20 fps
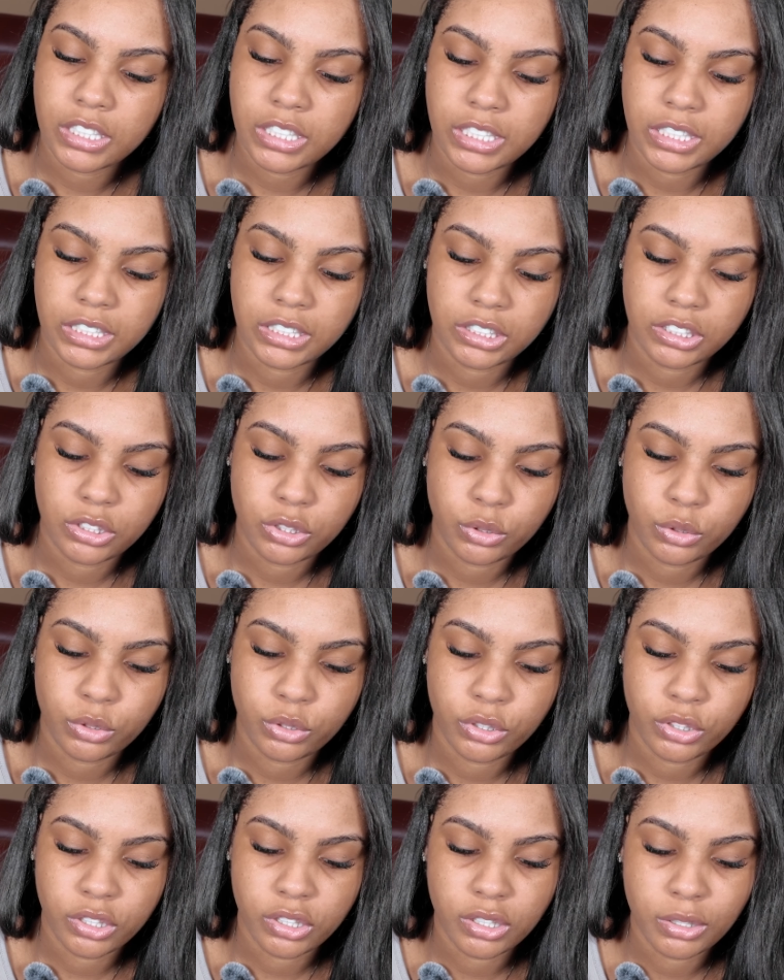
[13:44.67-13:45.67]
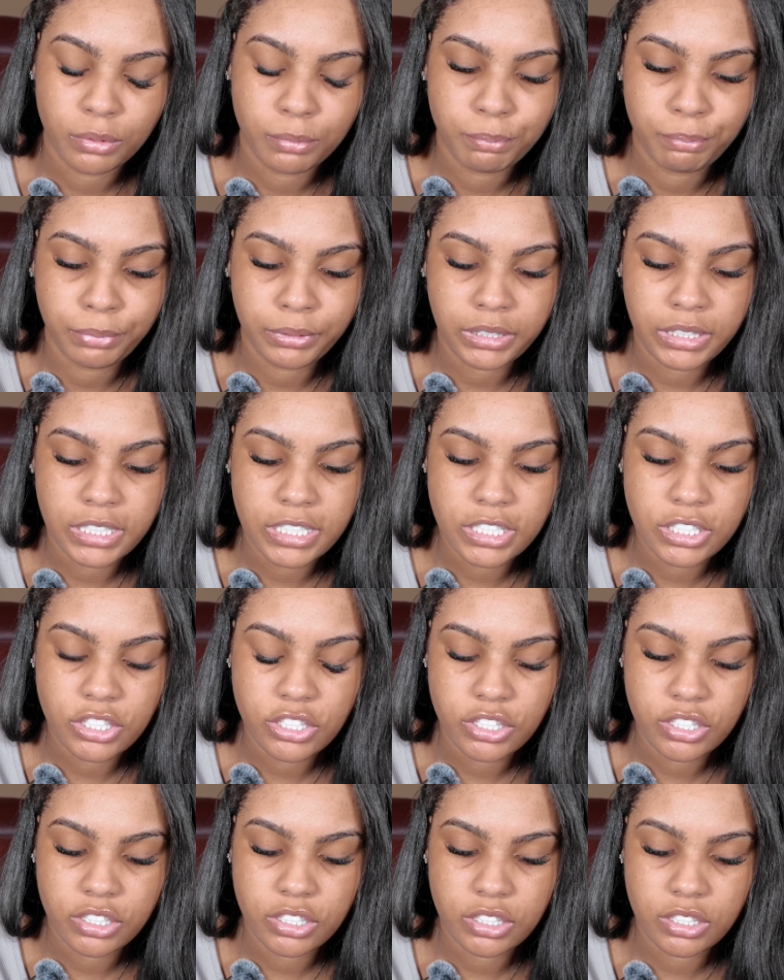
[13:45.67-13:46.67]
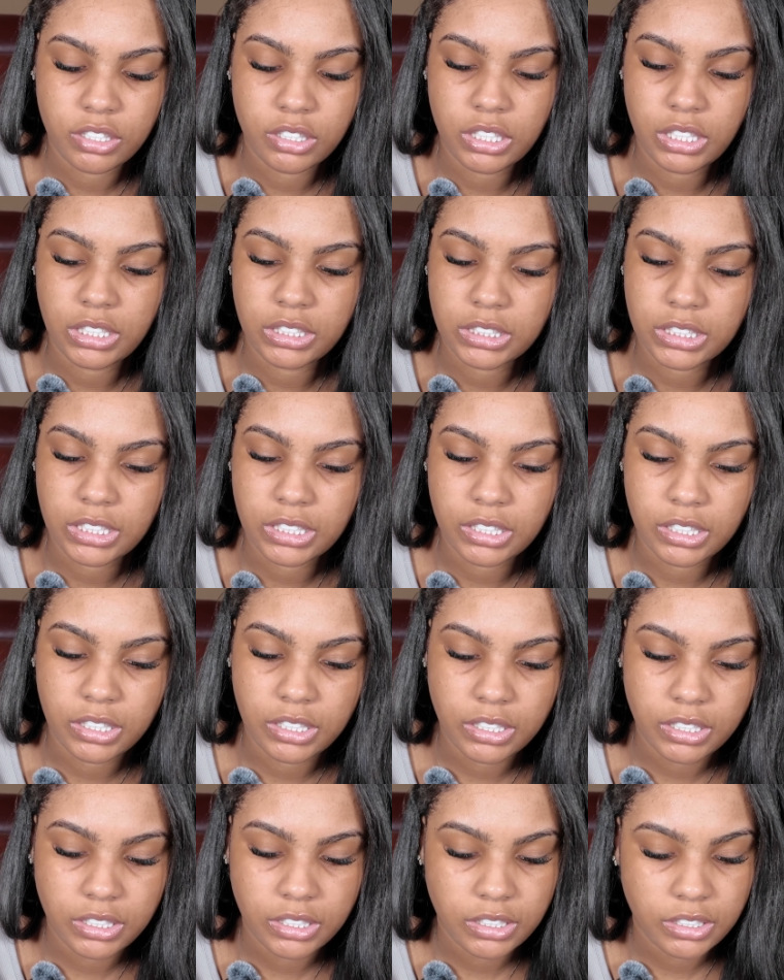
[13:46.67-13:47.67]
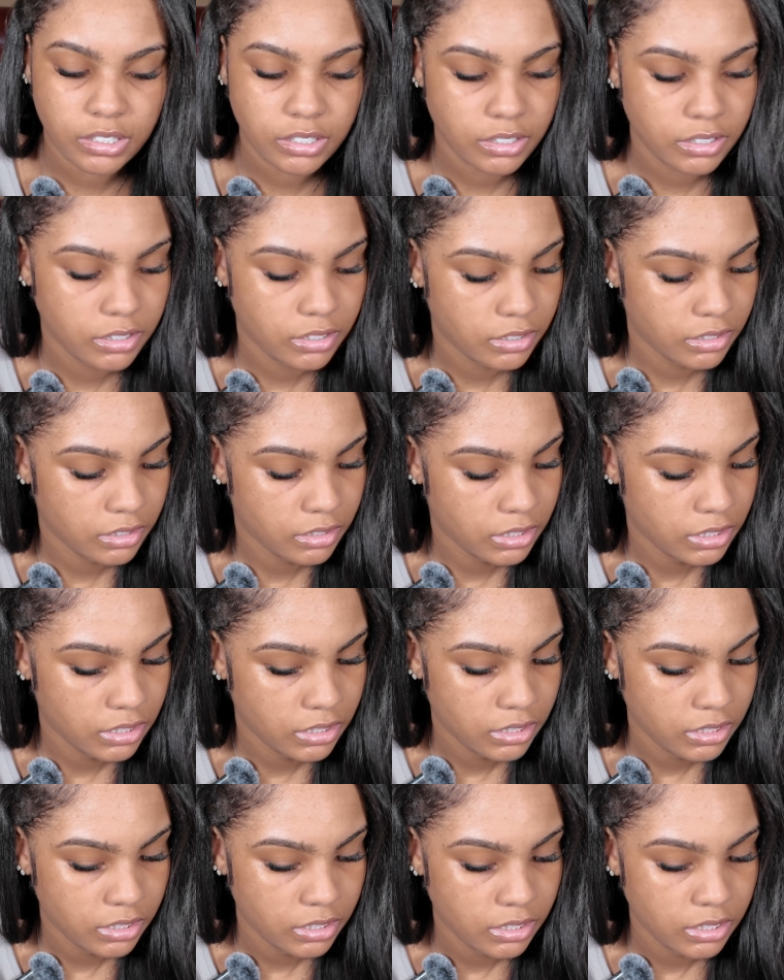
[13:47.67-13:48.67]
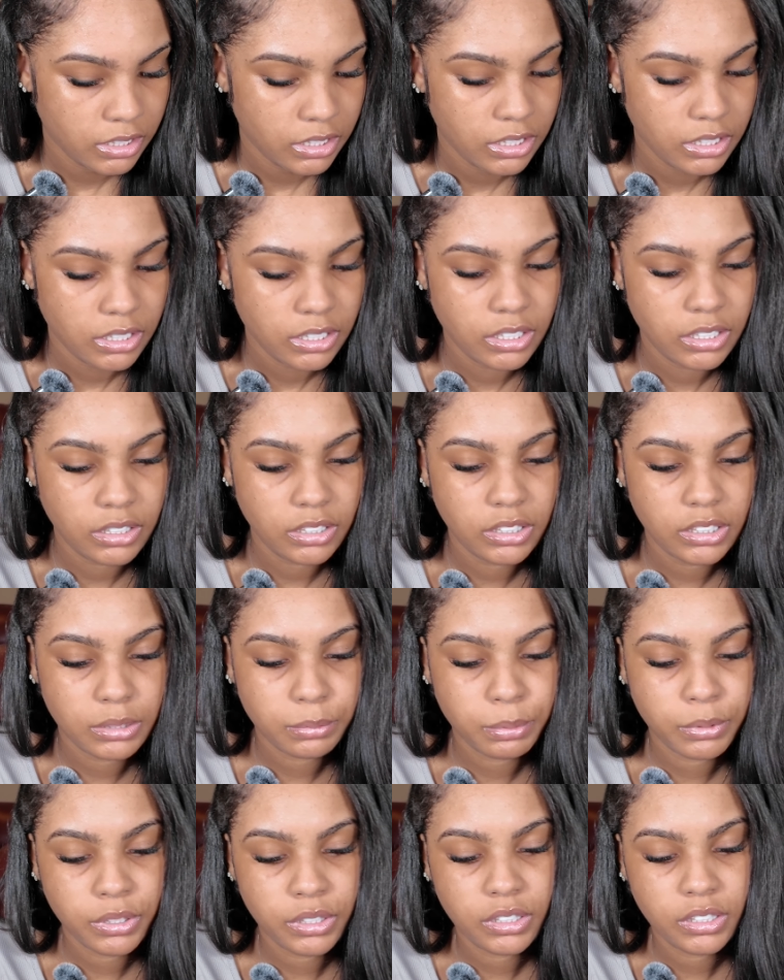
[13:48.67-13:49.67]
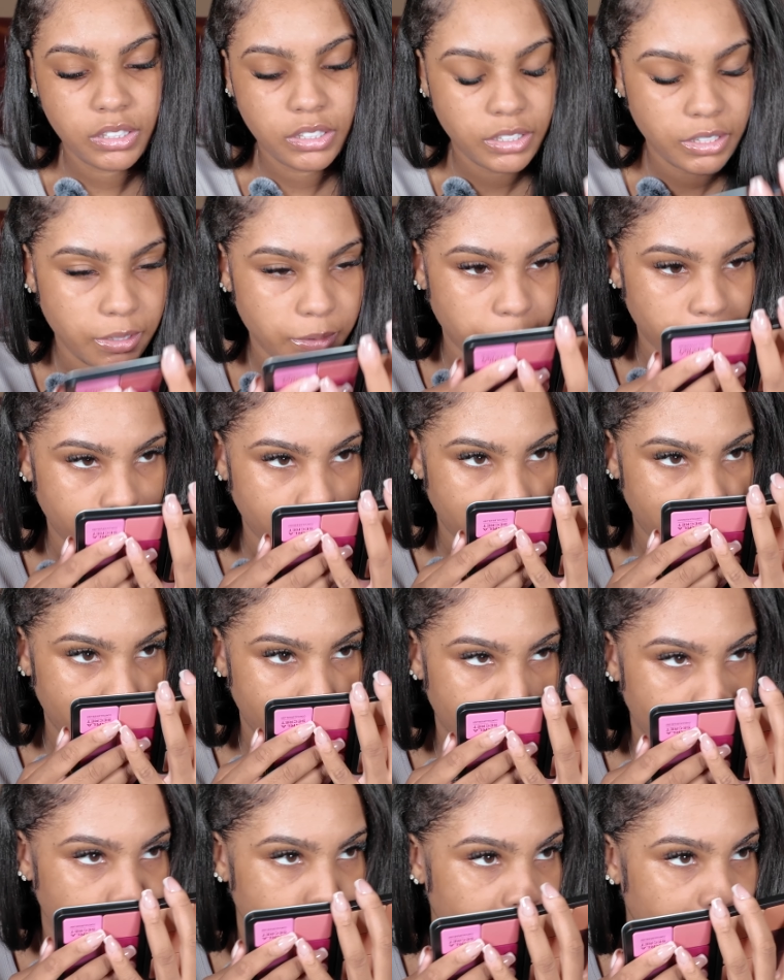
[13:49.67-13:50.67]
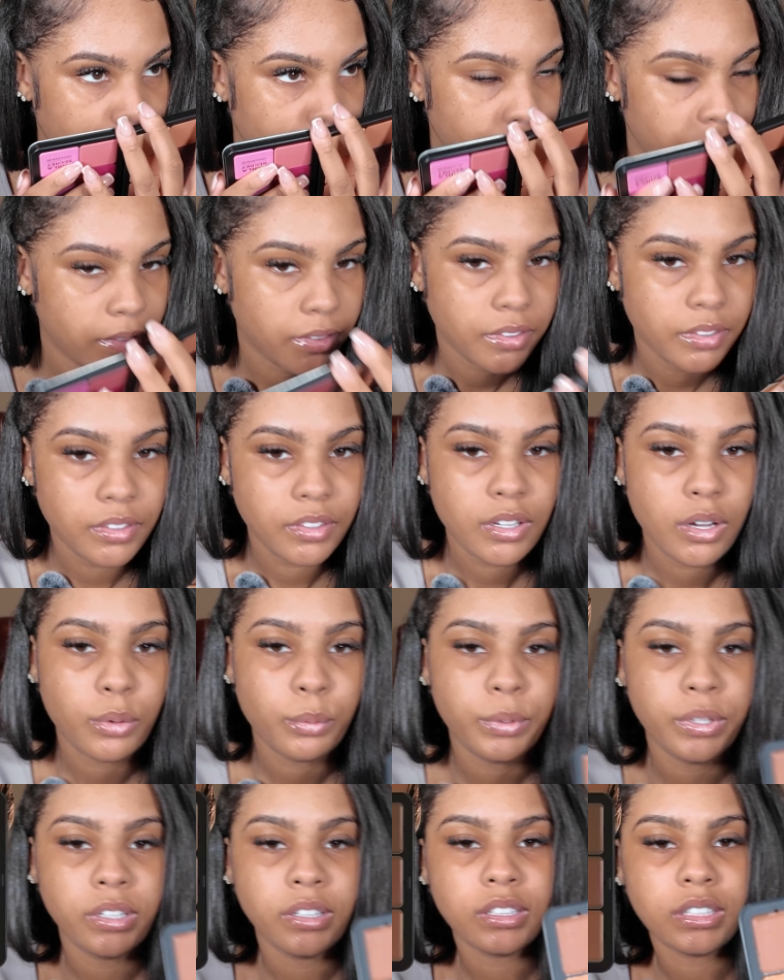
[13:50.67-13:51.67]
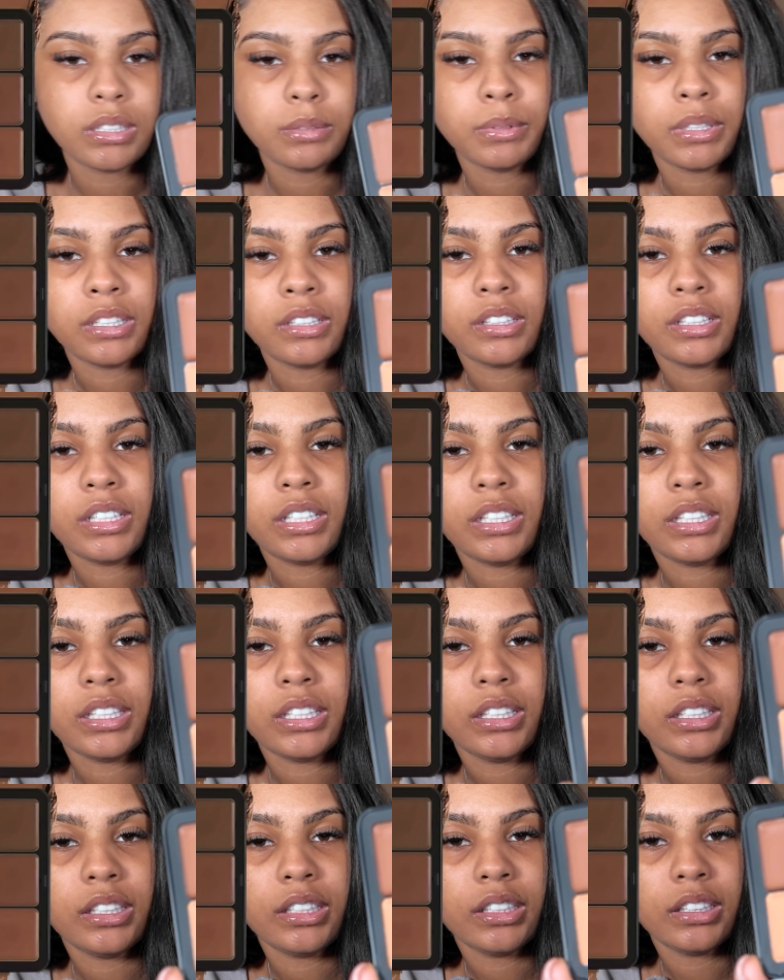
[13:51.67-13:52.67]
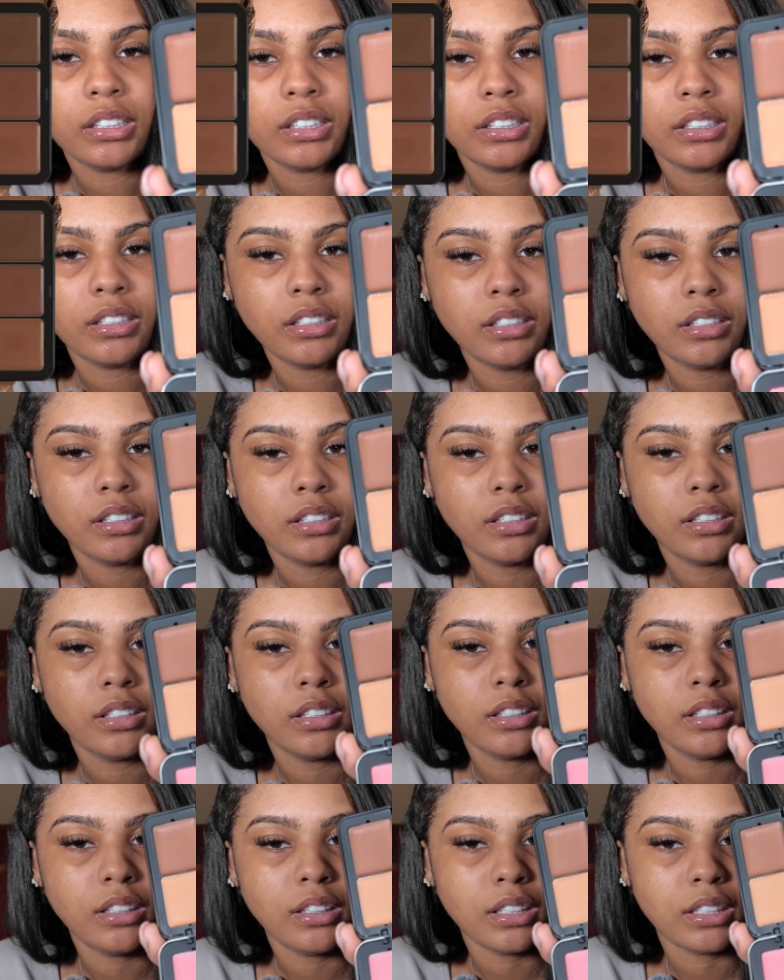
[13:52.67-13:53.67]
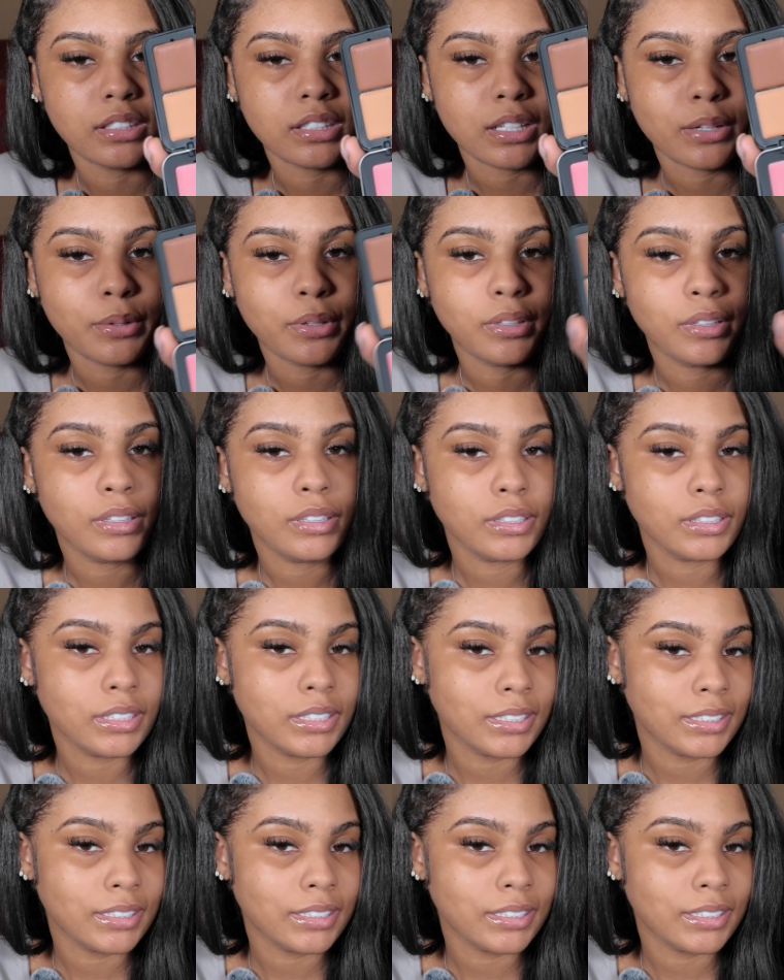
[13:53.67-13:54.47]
contour, blush, things like that. And it looks pretty good. No weird smell or anything. That's how it looks.